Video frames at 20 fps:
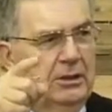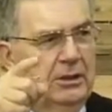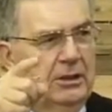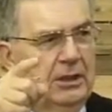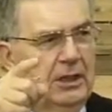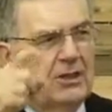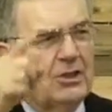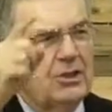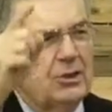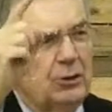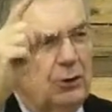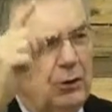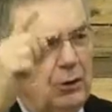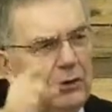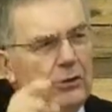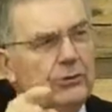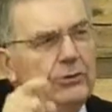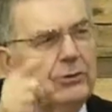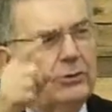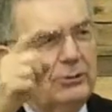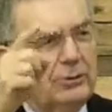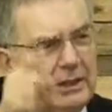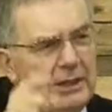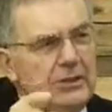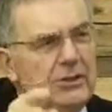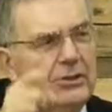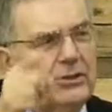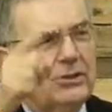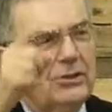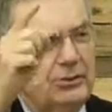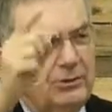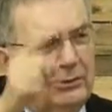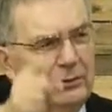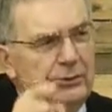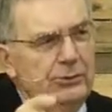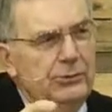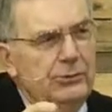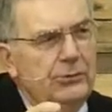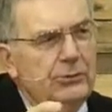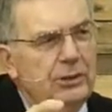That's all you need to
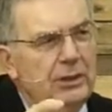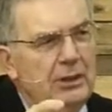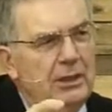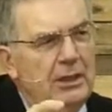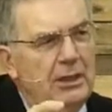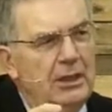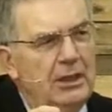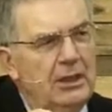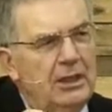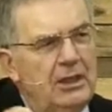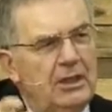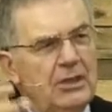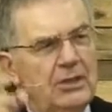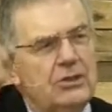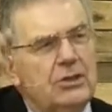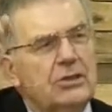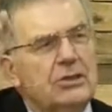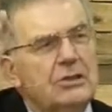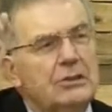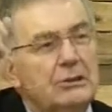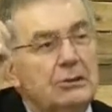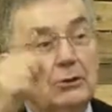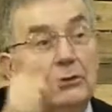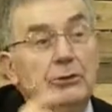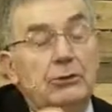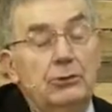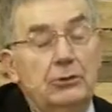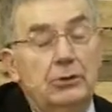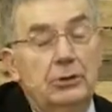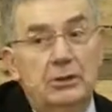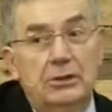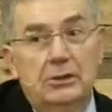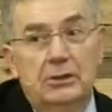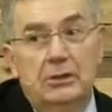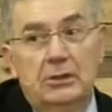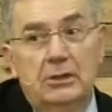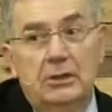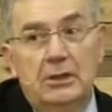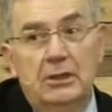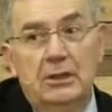do. Just look.
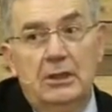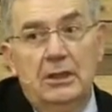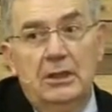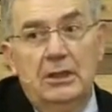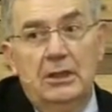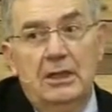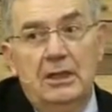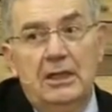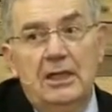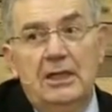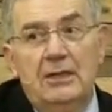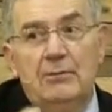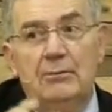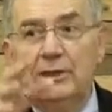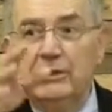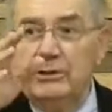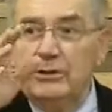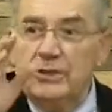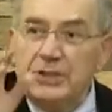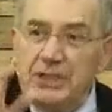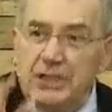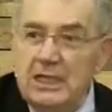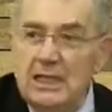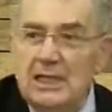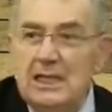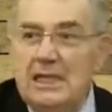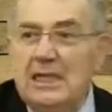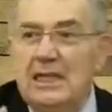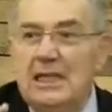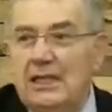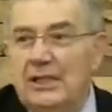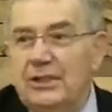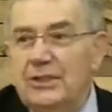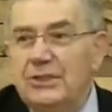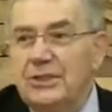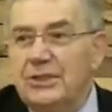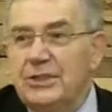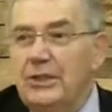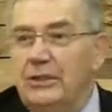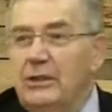Because he
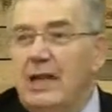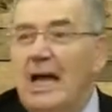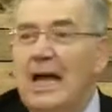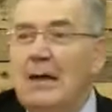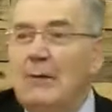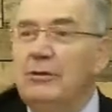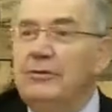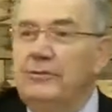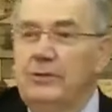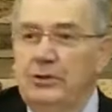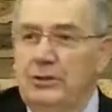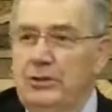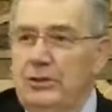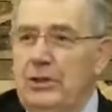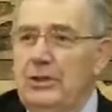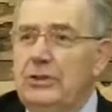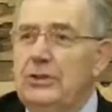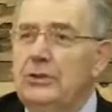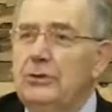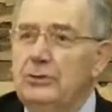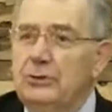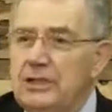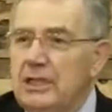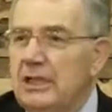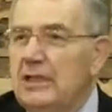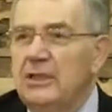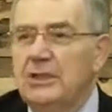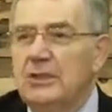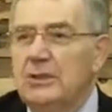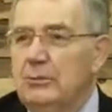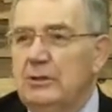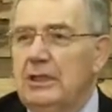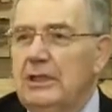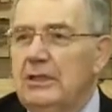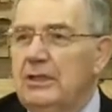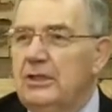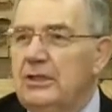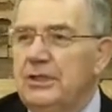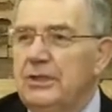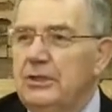is the Lamb of God who takes away the
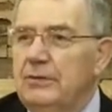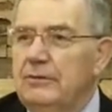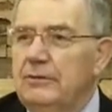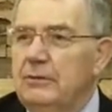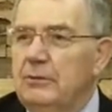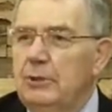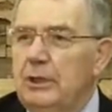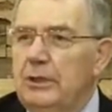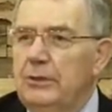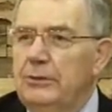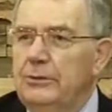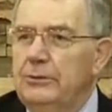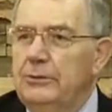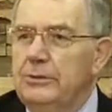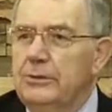sin of the world.